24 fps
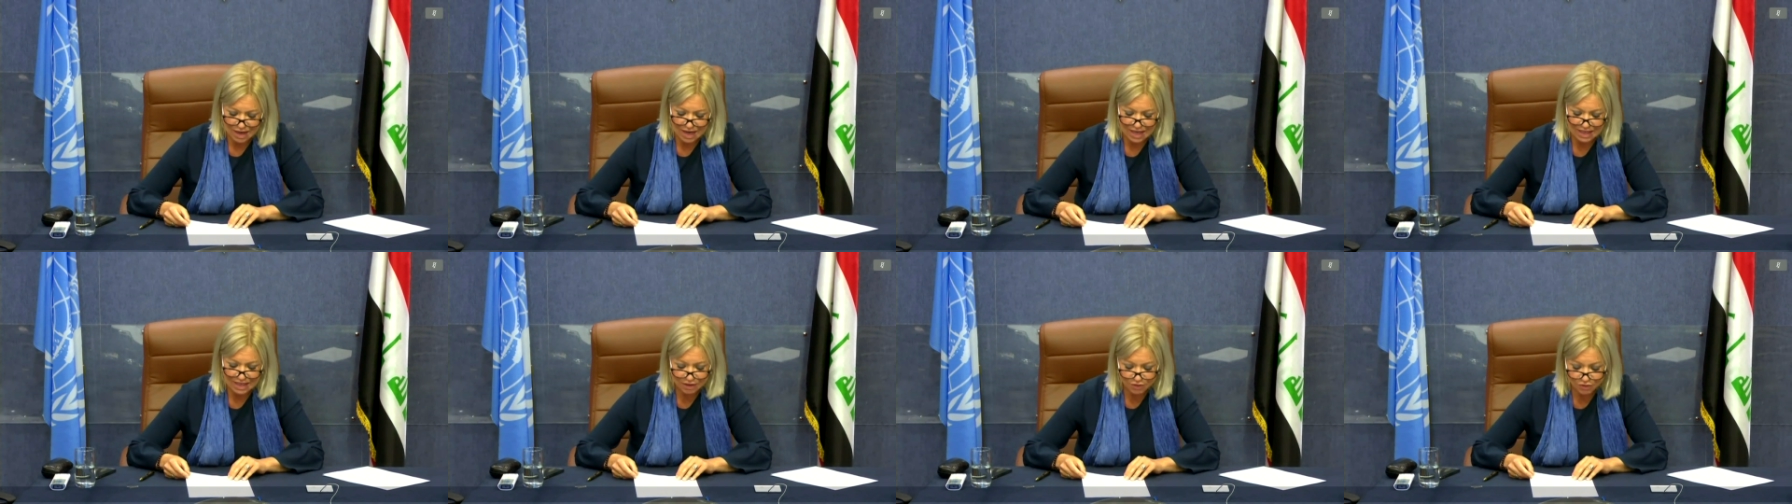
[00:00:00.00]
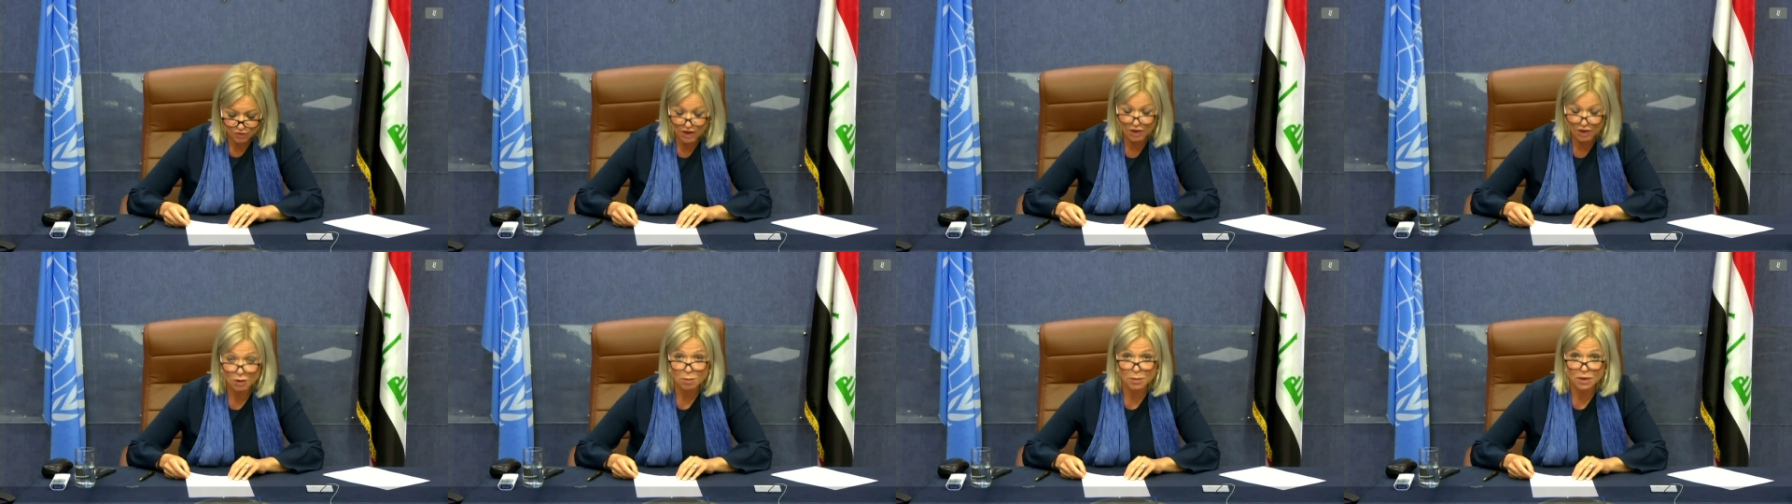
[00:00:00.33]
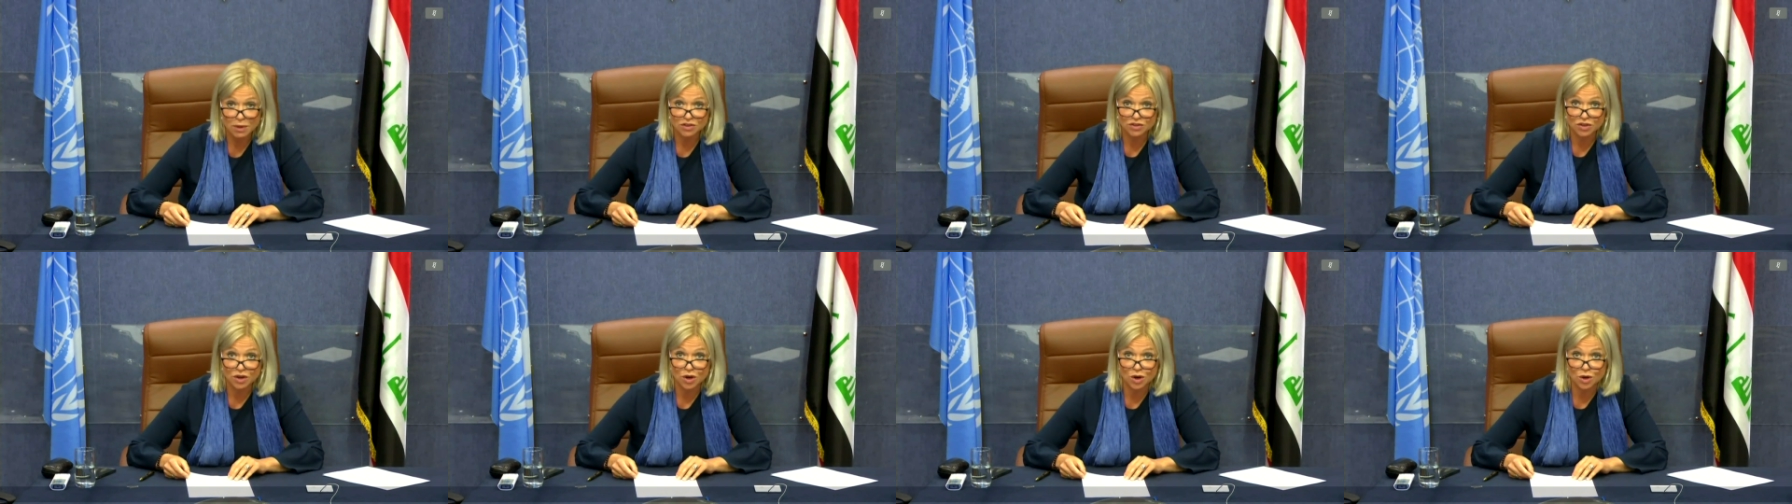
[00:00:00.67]
and I very
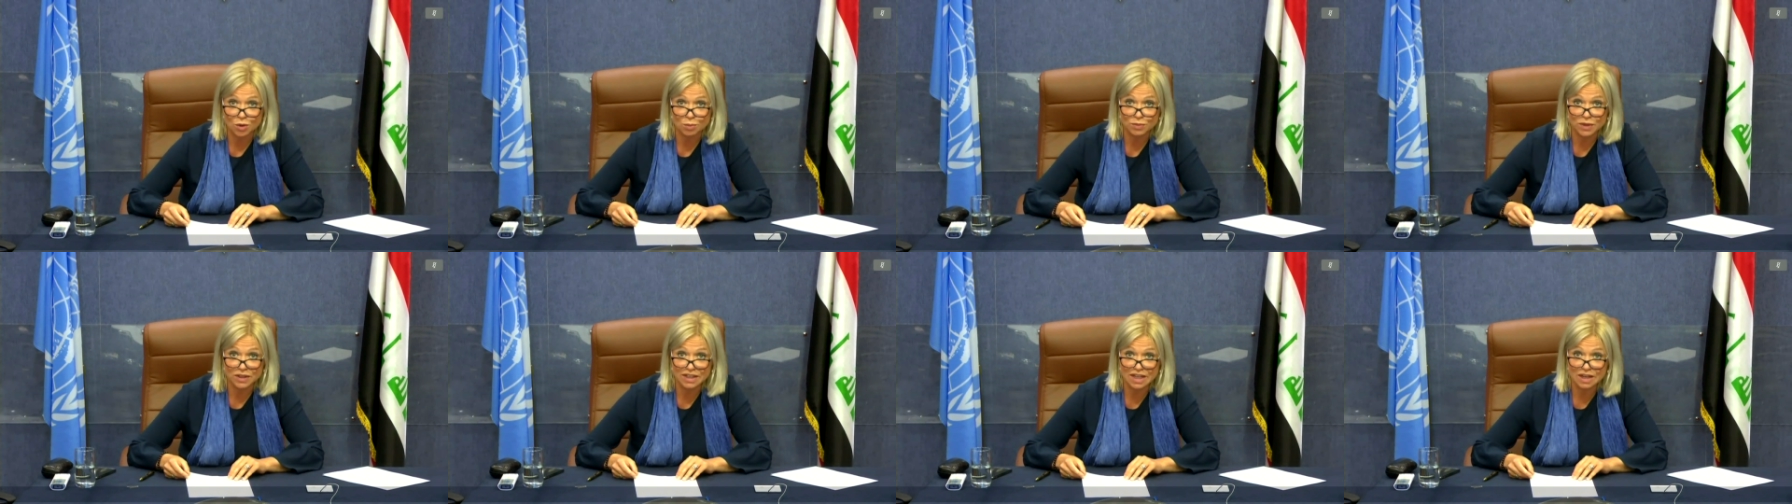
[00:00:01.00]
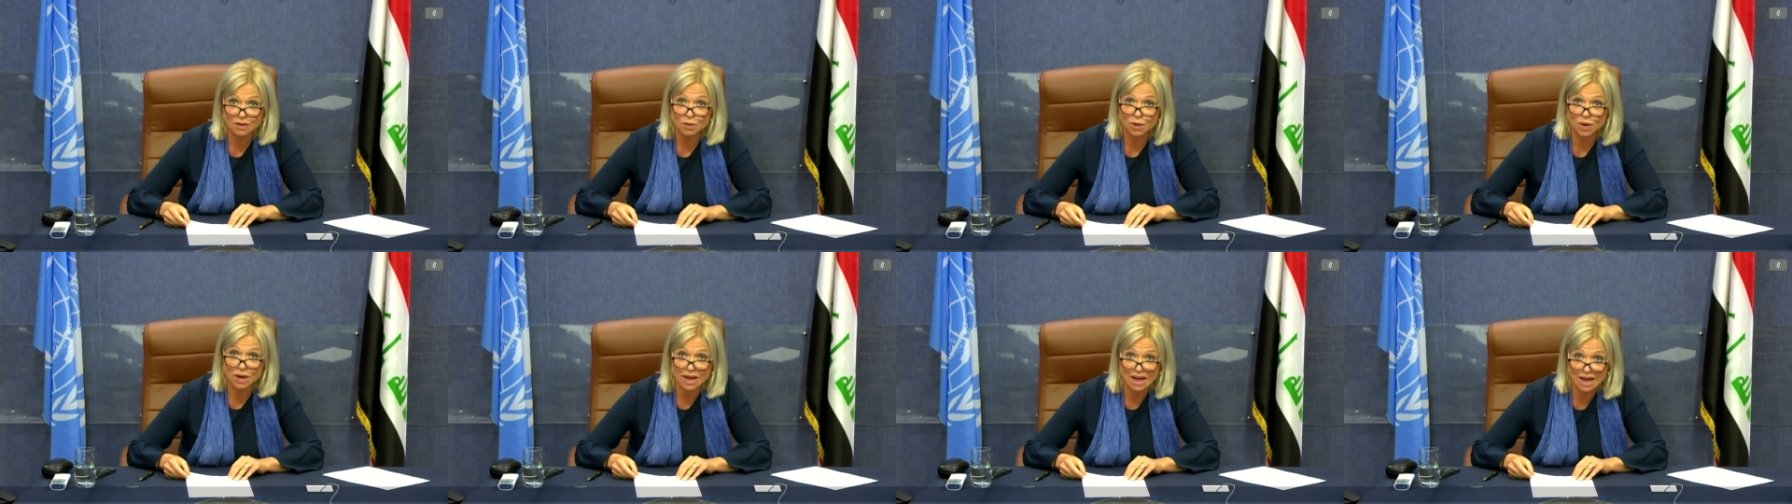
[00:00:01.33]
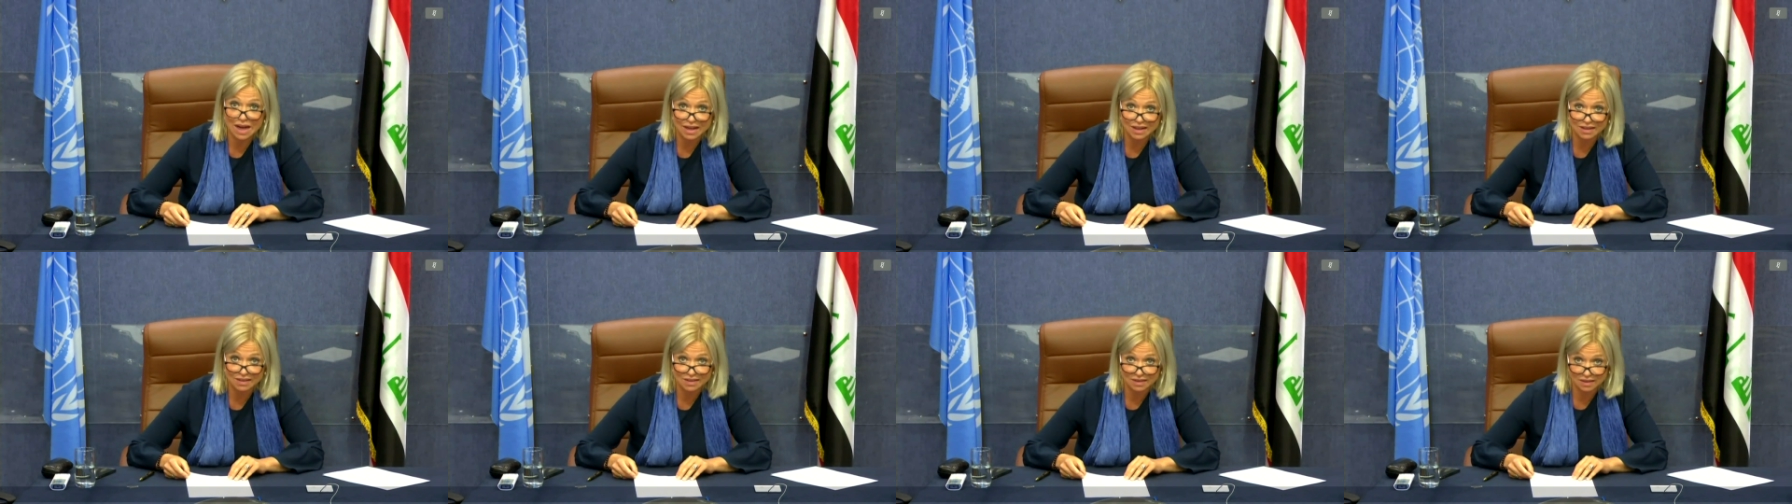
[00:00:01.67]
much hope that they will
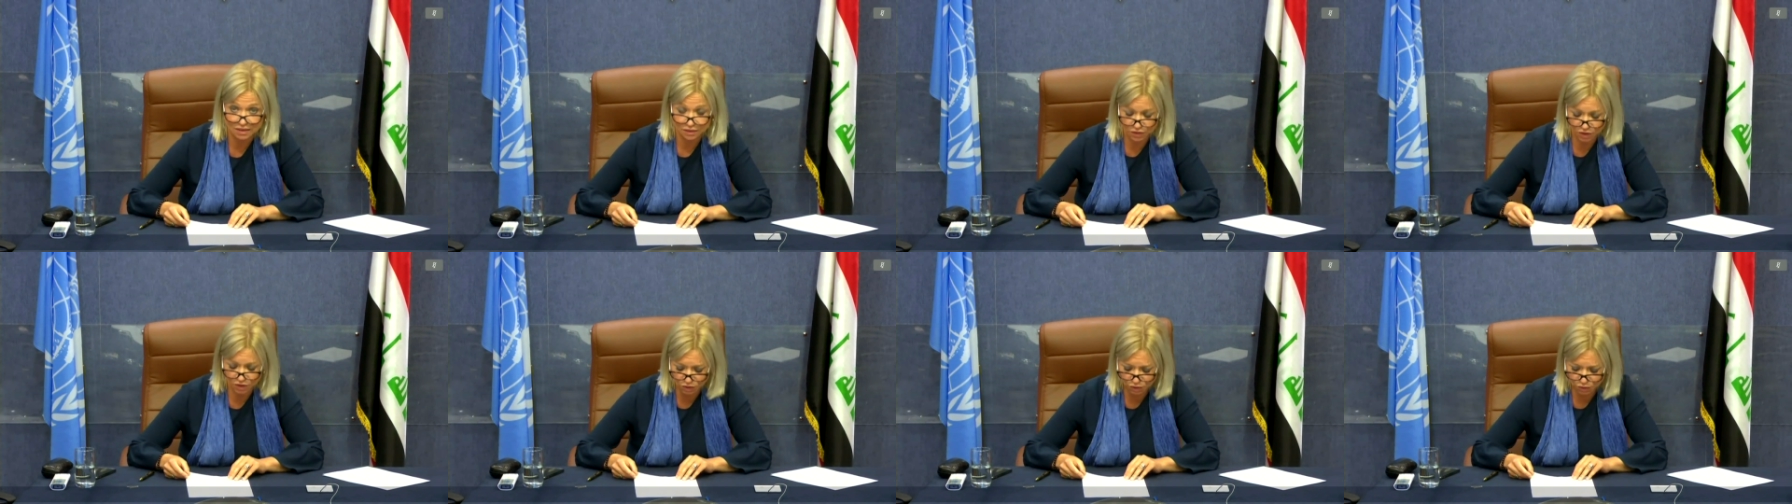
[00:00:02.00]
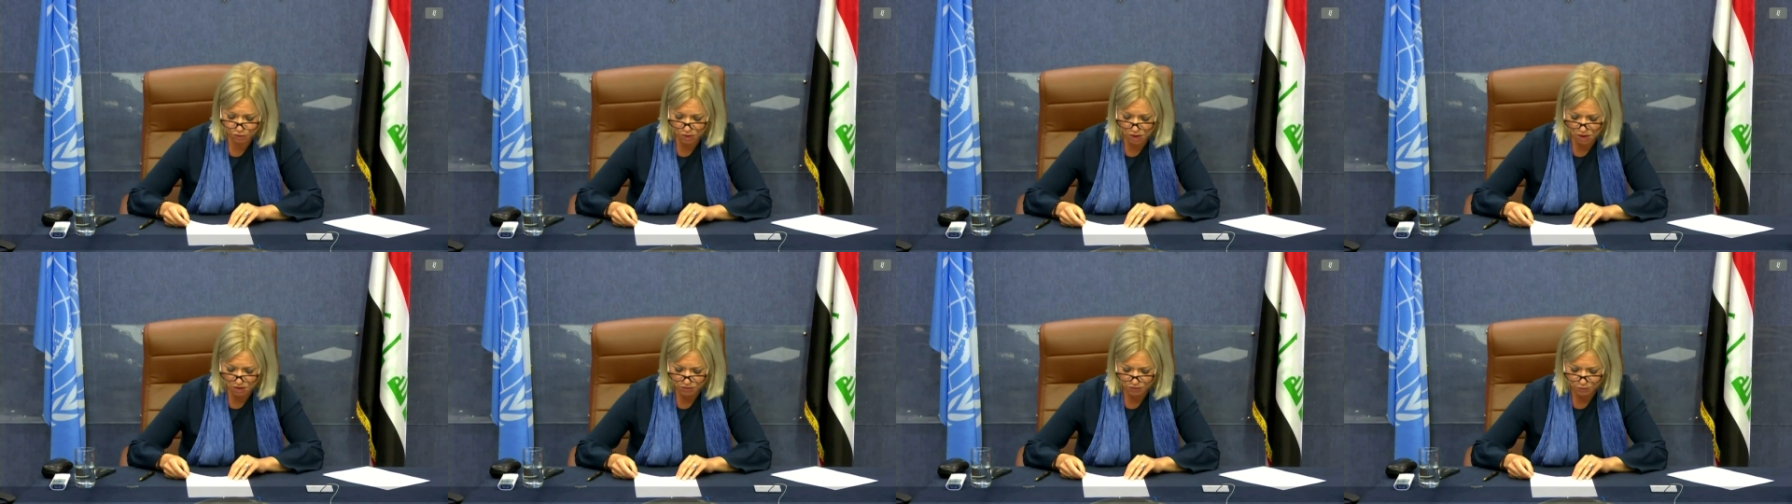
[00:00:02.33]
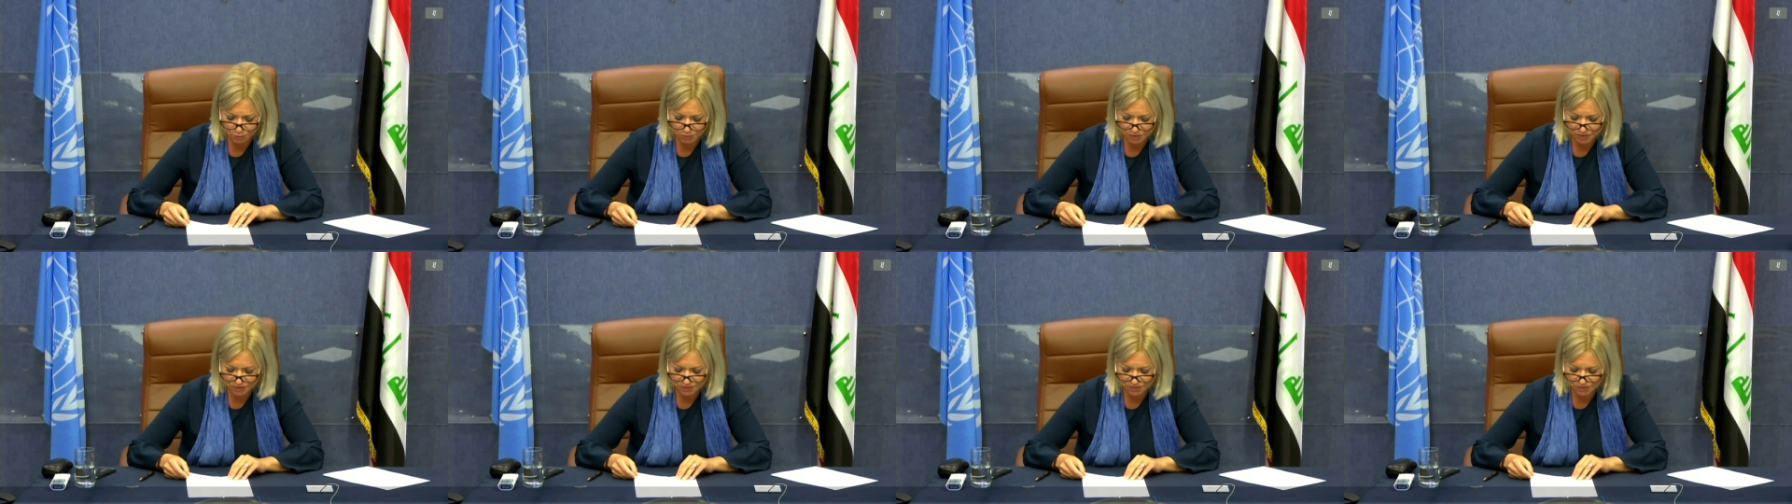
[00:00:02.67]
guide the new
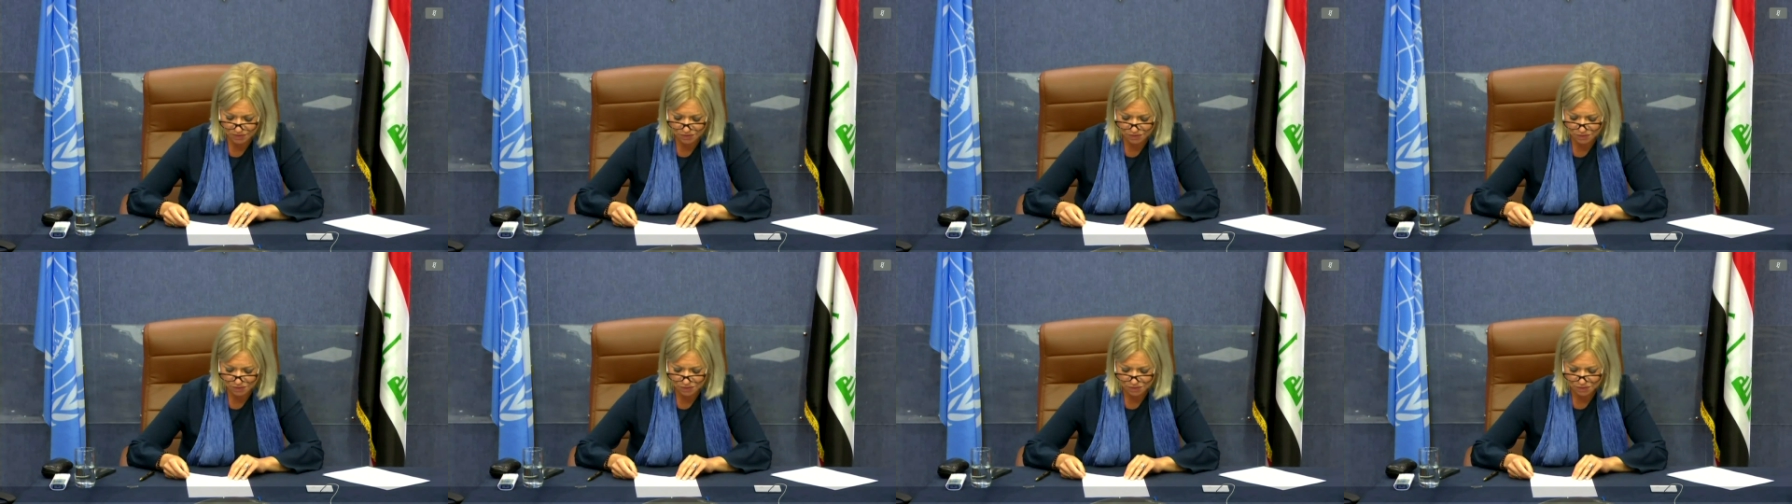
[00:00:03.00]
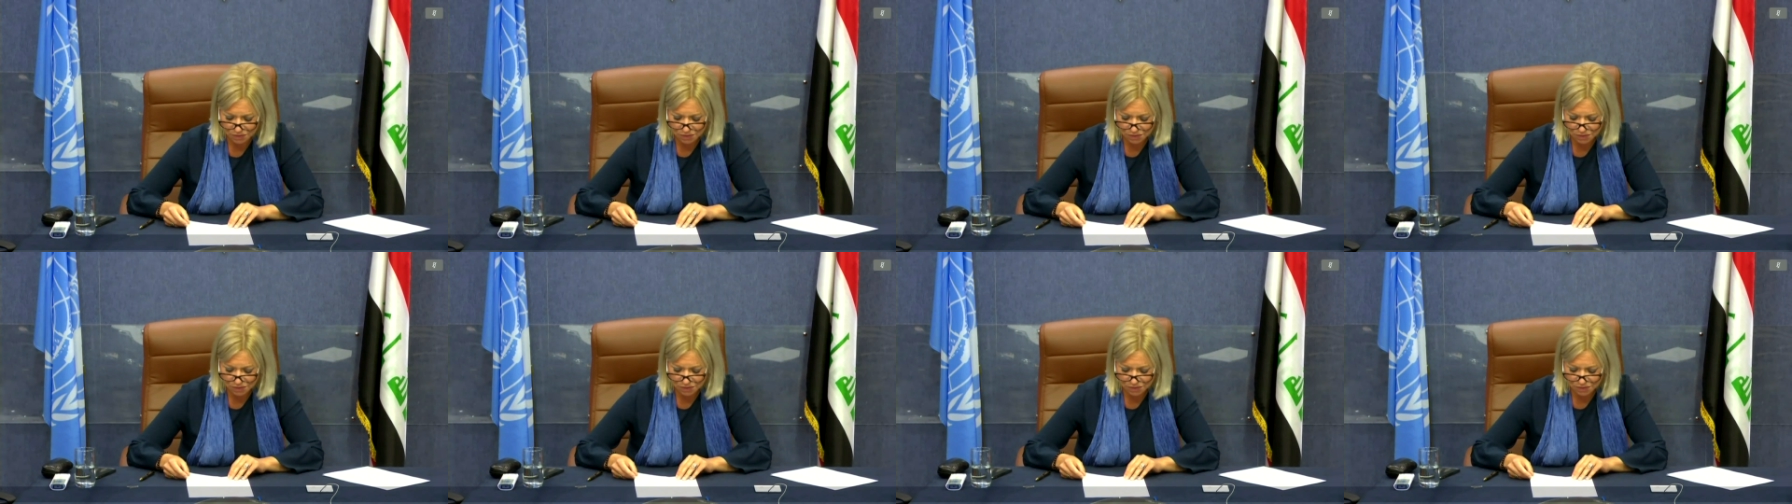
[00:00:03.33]
government.